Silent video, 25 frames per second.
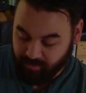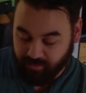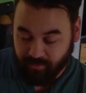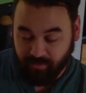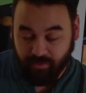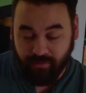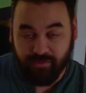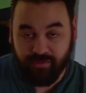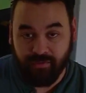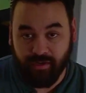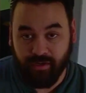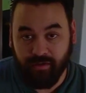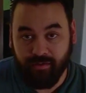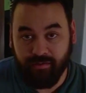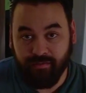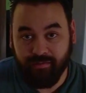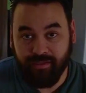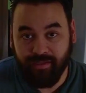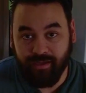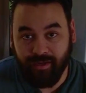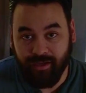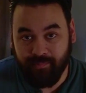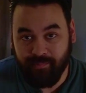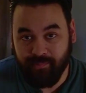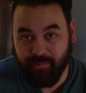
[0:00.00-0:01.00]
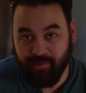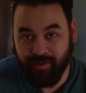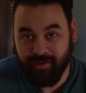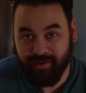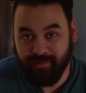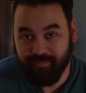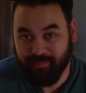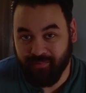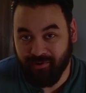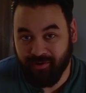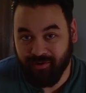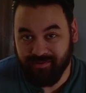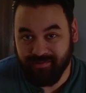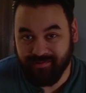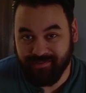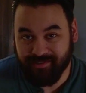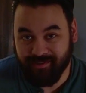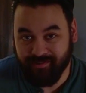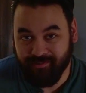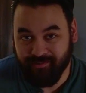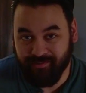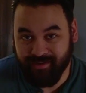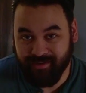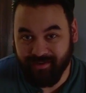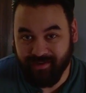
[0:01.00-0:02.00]
those are the upgraded parts
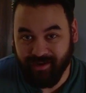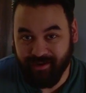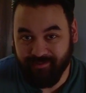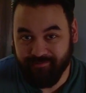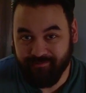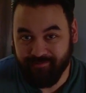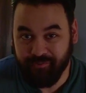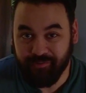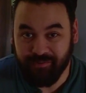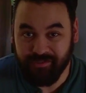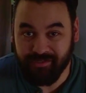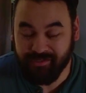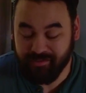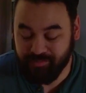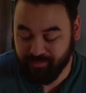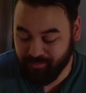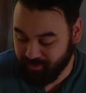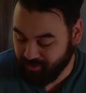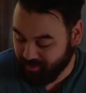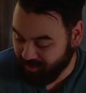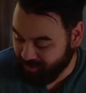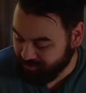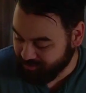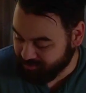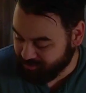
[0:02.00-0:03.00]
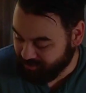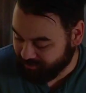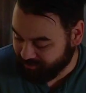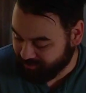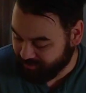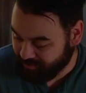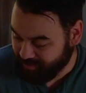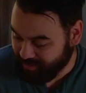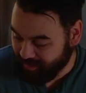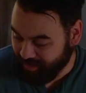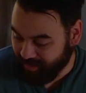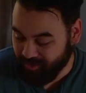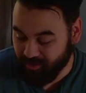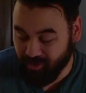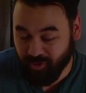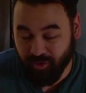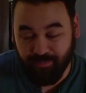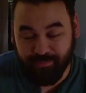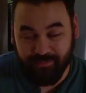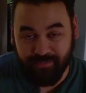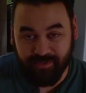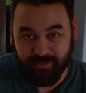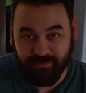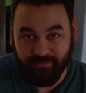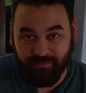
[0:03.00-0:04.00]
that we got for this project. I
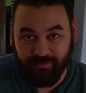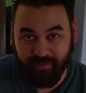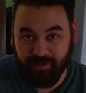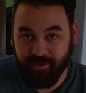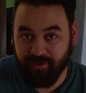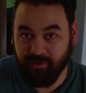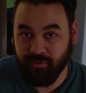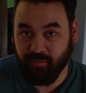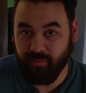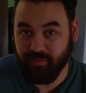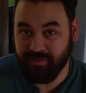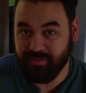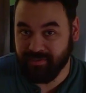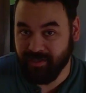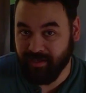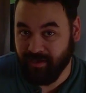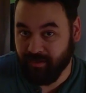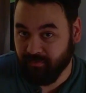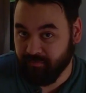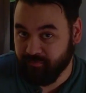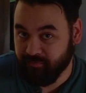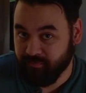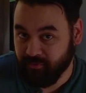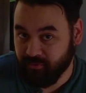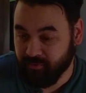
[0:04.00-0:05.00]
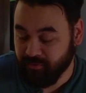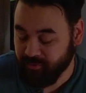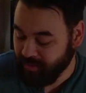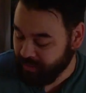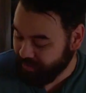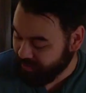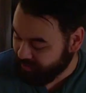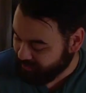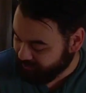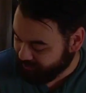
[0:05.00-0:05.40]
hope this video was helpful.